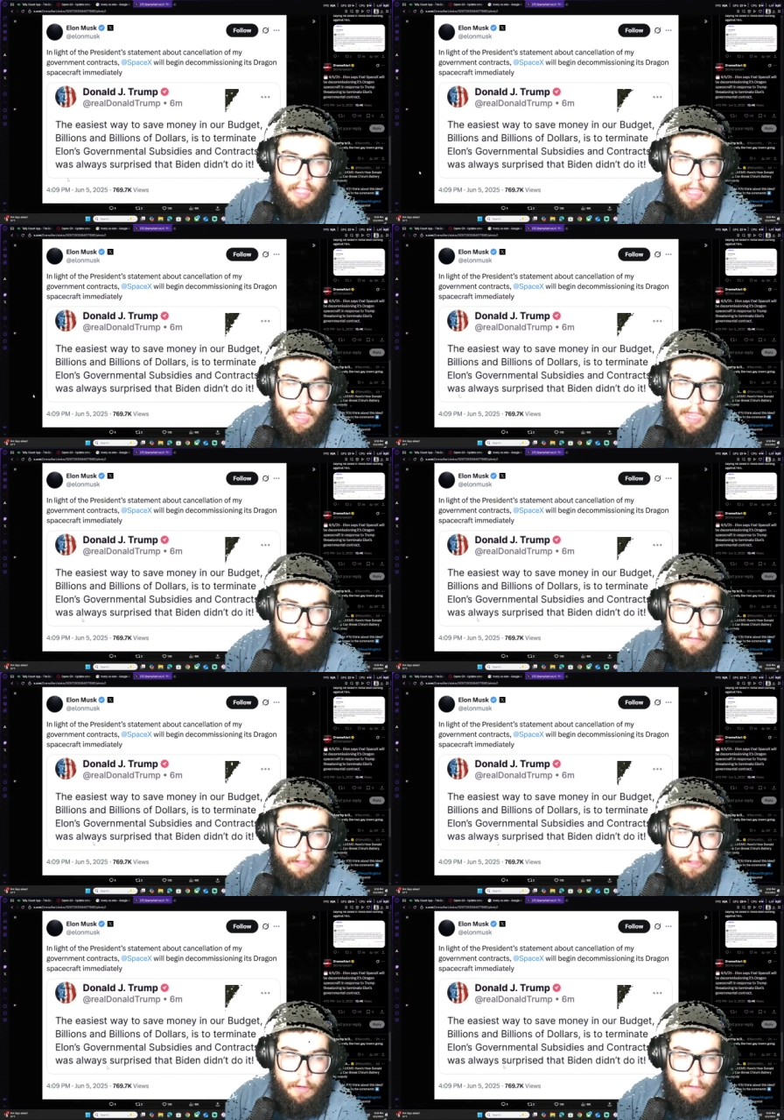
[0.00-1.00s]
I was
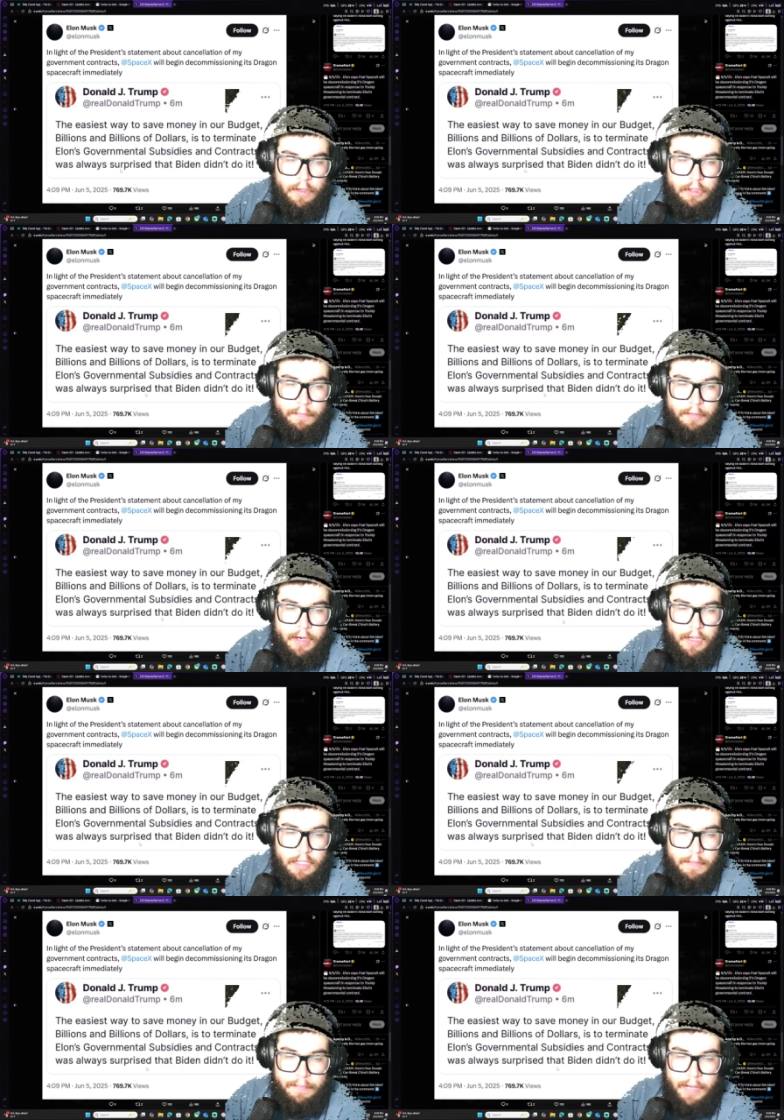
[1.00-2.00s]
always surprised
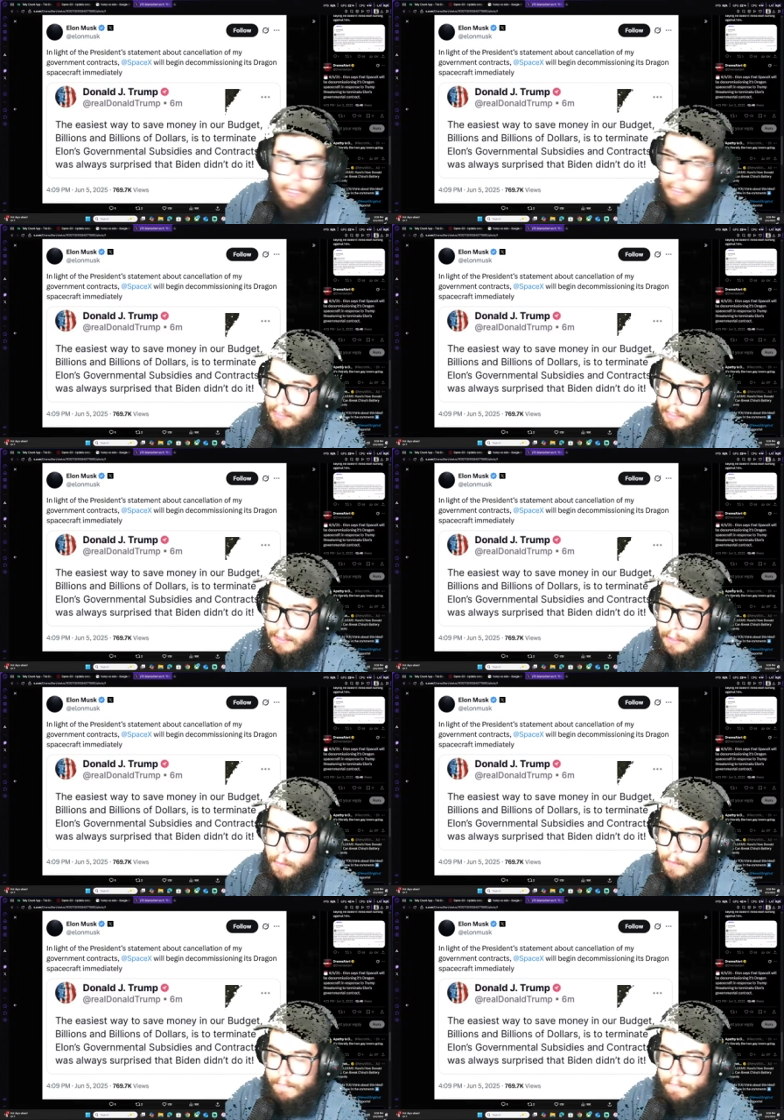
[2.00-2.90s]
that Biden didn't do it.